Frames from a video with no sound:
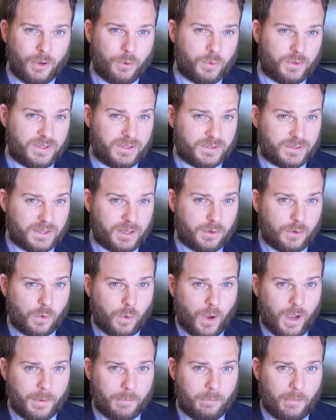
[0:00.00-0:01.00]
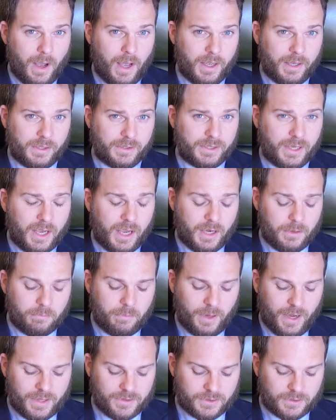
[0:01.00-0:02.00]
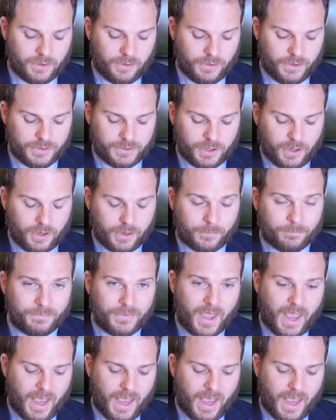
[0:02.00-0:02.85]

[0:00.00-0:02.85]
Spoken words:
which is still quite mild and pleasant on the tongue,